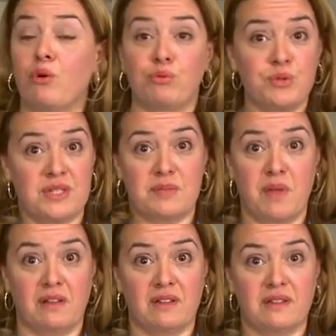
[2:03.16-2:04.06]
Aruta's
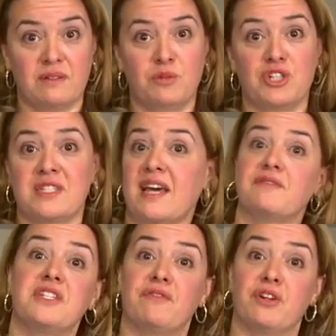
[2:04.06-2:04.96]
milk, which is out
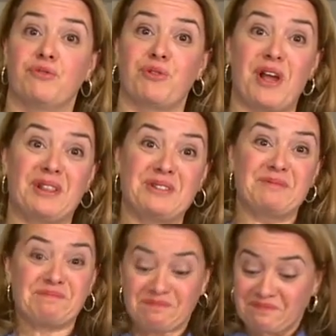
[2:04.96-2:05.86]
of Tiverton, Rhode Island.
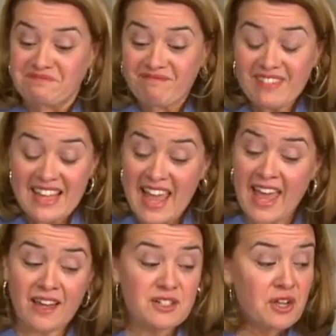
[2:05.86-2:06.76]

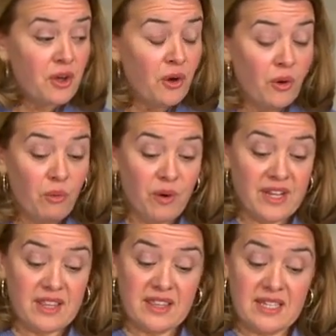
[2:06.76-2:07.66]
And
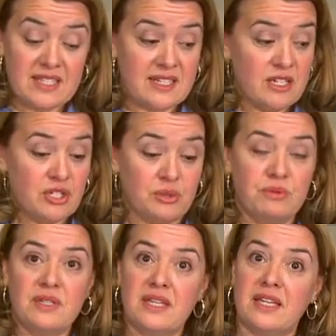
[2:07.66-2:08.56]
one of the things that I
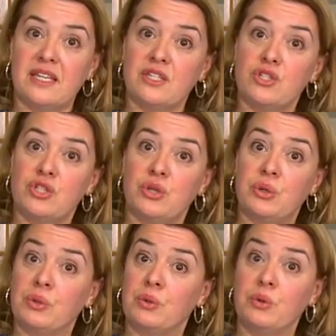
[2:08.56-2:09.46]
do is
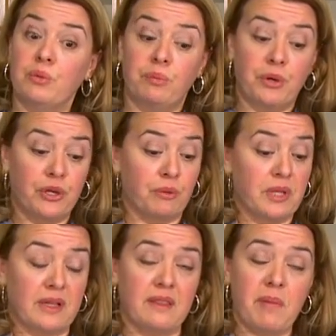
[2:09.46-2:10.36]
you put your
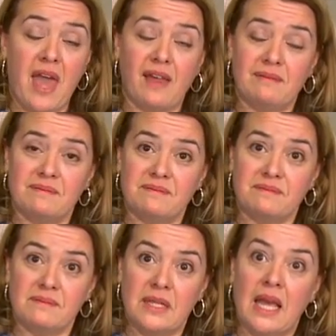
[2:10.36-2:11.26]
milk in the pan
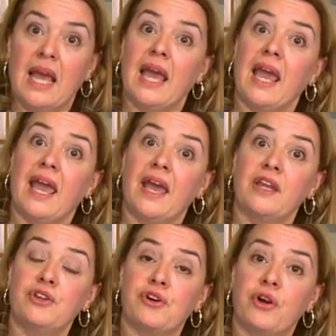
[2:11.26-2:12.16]

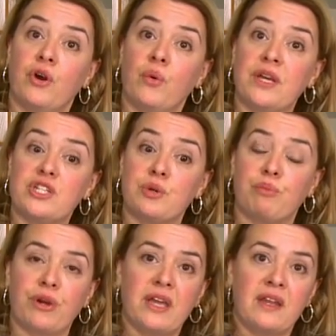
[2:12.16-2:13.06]
and you're going to
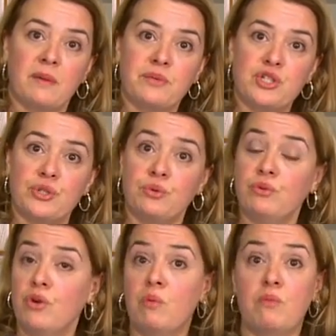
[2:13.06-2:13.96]
bring it up to
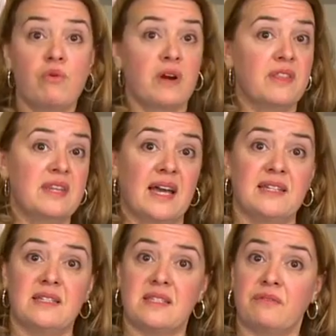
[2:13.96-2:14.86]
no more than
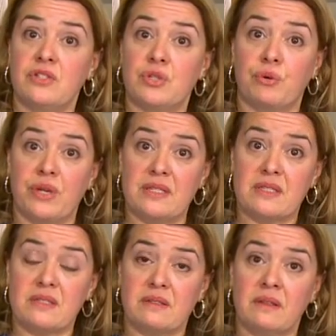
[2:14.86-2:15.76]
97
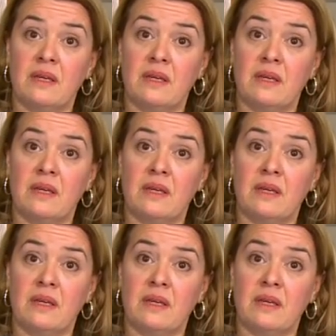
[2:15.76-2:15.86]
degrees.